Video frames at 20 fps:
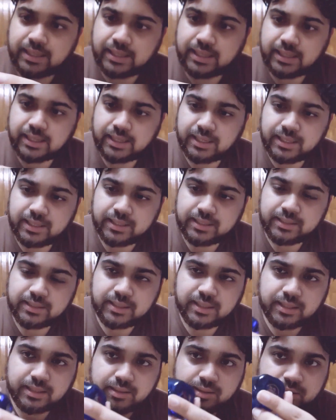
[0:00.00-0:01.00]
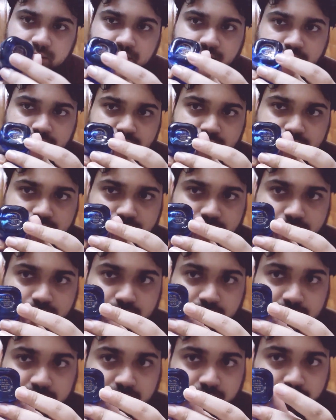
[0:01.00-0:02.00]
and yeah, the
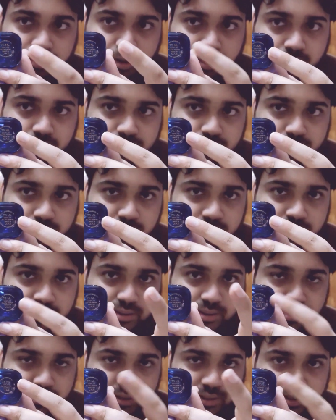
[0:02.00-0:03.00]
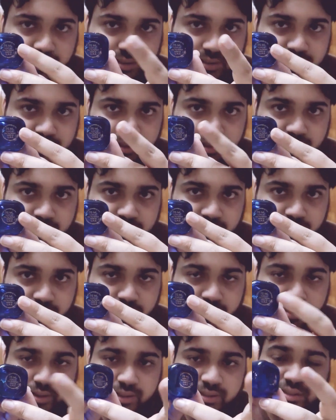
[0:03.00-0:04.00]
like at the bottom, it's, as you guys can see, the
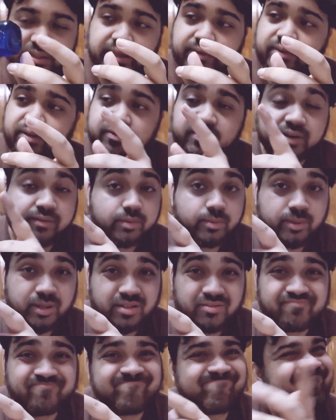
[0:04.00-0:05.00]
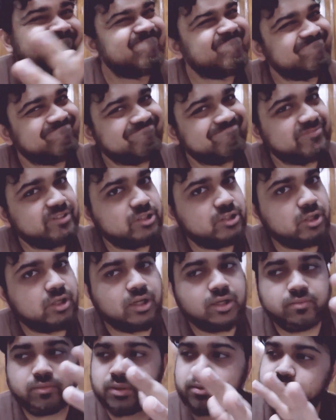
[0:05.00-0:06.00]
sticker, it's 75 ml,
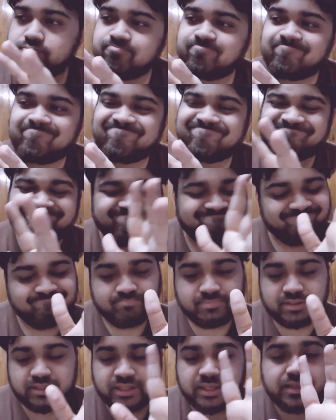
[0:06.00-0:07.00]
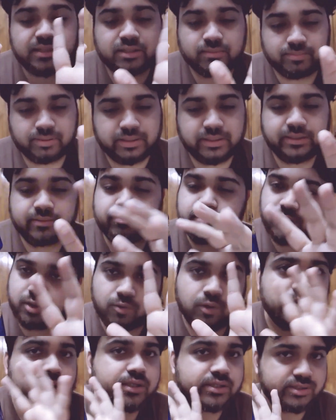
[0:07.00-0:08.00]
not 100, but can't complain. The
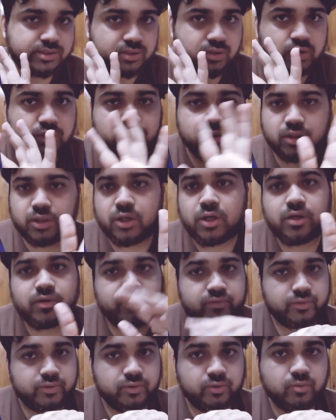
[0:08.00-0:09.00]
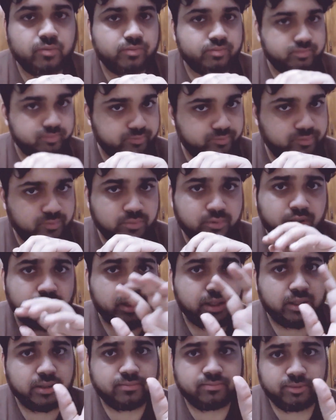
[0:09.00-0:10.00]
quality is good for
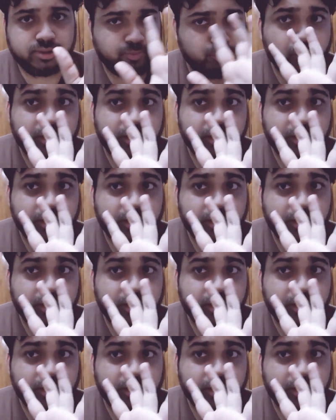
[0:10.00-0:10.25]
the